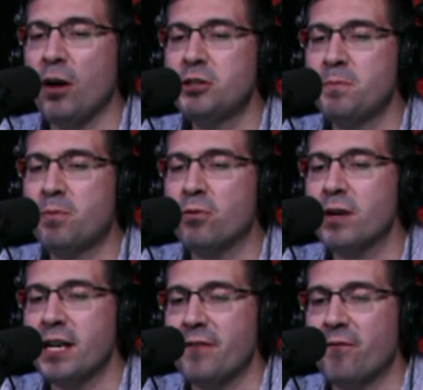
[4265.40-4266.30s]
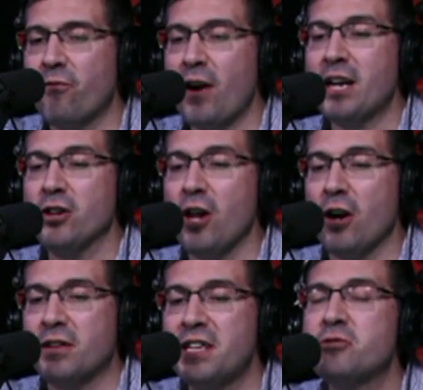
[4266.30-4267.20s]
Bud Dupree, Frank
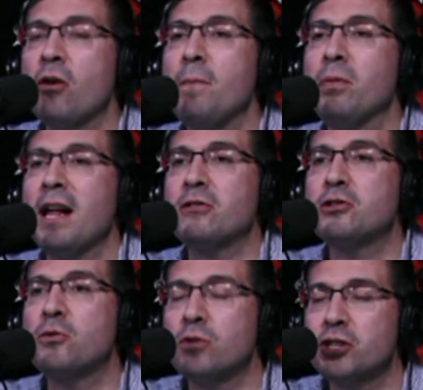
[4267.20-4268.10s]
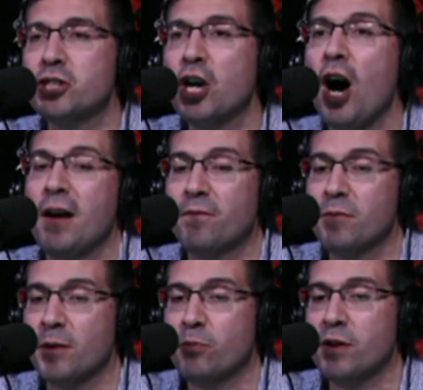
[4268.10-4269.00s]
Clark. These are all players who were just cut
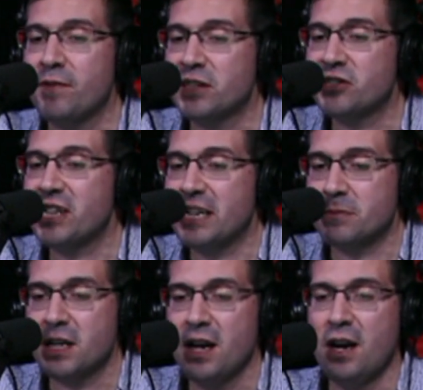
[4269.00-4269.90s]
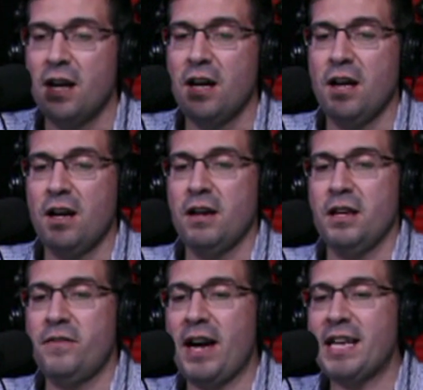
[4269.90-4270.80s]
from their previous teams.
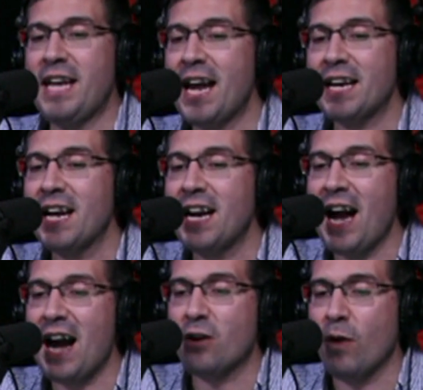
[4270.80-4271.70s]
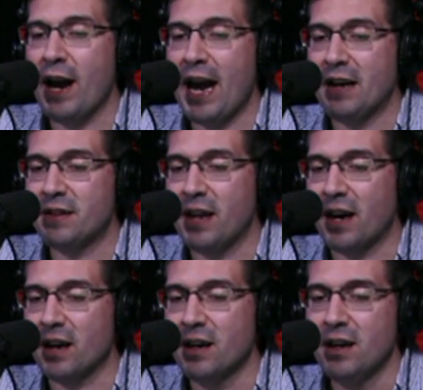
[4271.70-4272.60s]
You've got Yannick Ngakoue out
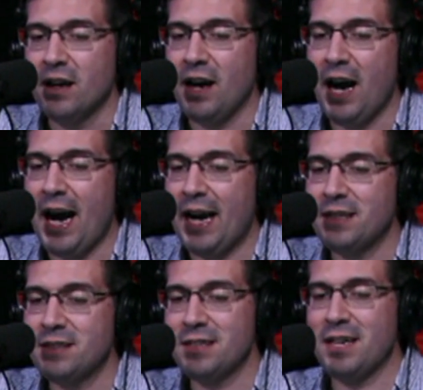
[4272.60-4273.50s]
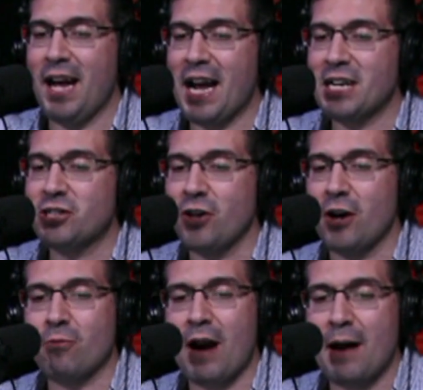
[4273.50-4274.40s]
there.
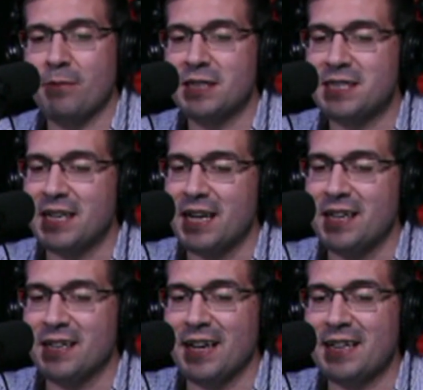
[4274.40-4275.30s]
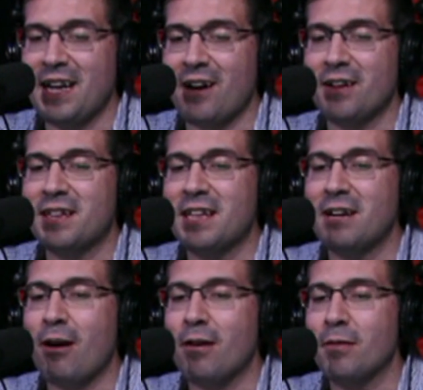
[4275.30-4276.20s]
A'Shawn Robinson. Like there
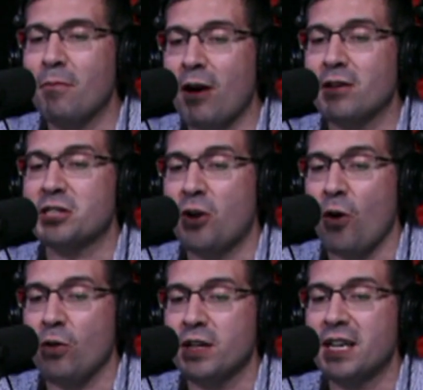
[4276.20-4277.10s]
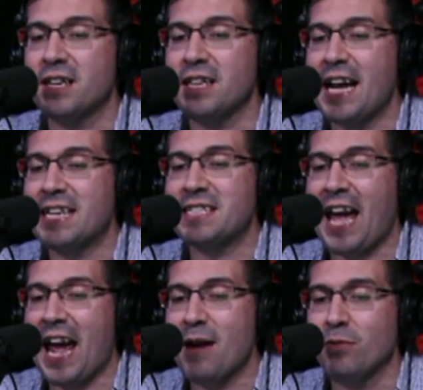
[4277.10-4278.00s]
are Marcus Golden, Calais
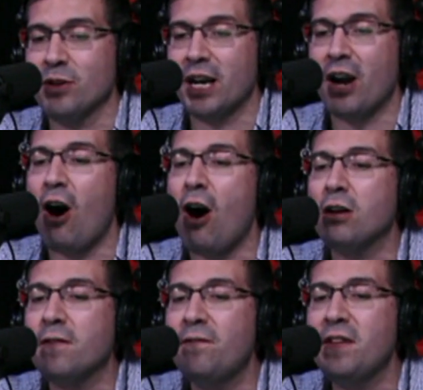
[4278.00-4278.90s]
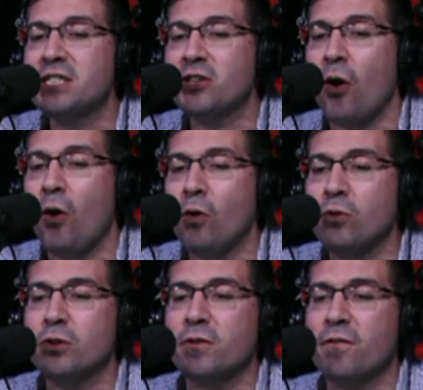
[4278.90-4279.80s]
Campbell. Like all of these
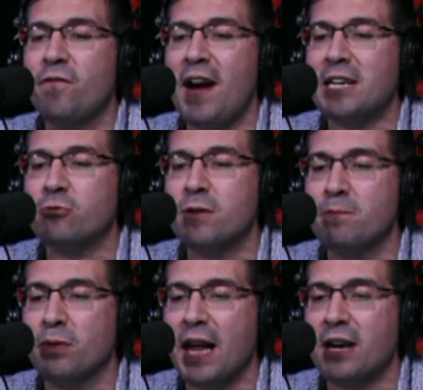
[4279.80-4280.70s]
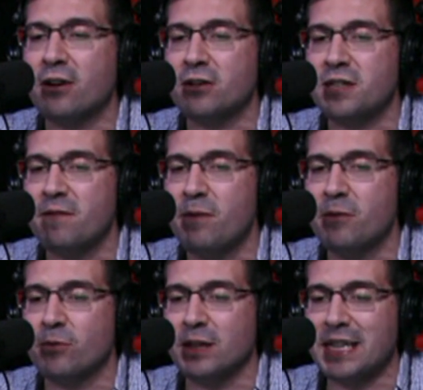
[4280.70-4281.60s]
older veteran players have
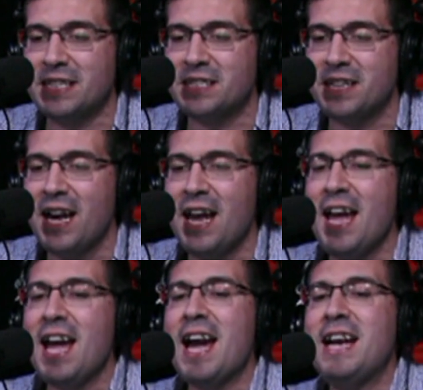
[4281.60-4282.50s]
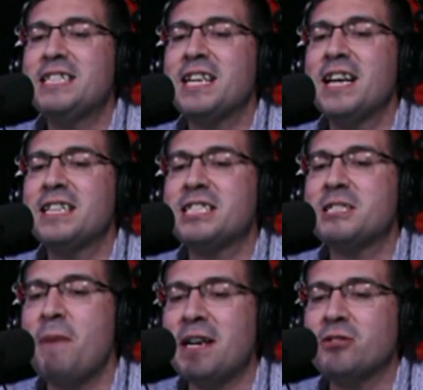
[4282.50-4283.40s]
been released. And it's
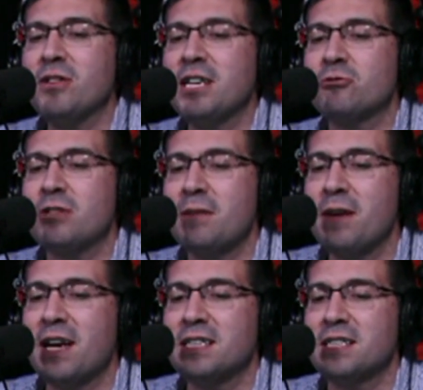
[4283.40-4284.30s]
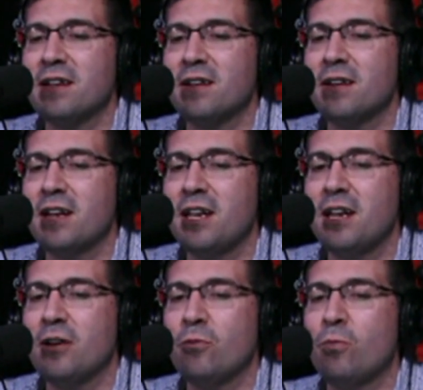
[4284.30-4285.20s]
especially interesting because
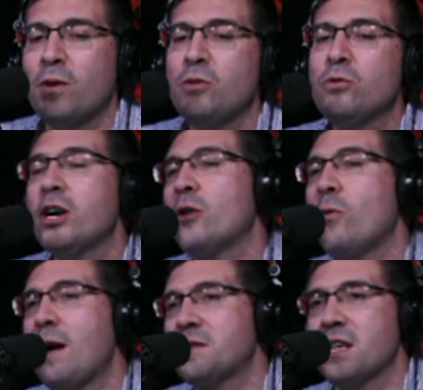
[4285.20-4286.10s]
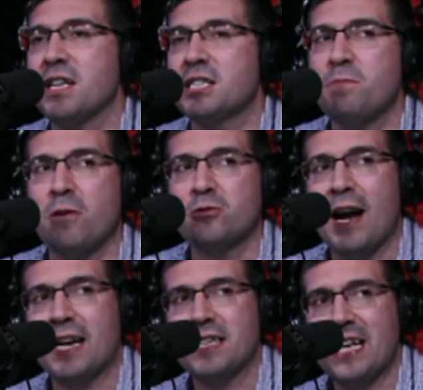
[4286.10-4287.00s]
when you look at a website like
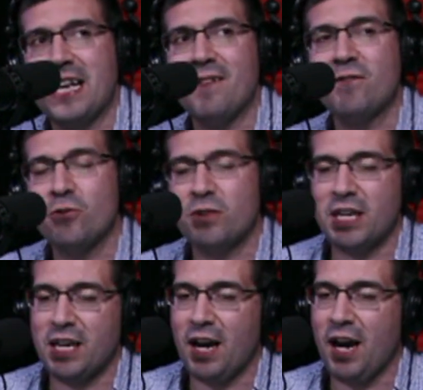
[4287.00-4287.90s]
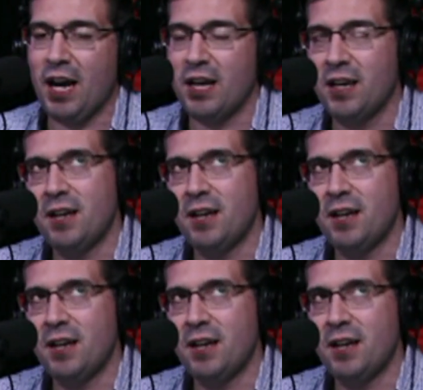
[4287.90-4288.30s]
Spotrac and they give you the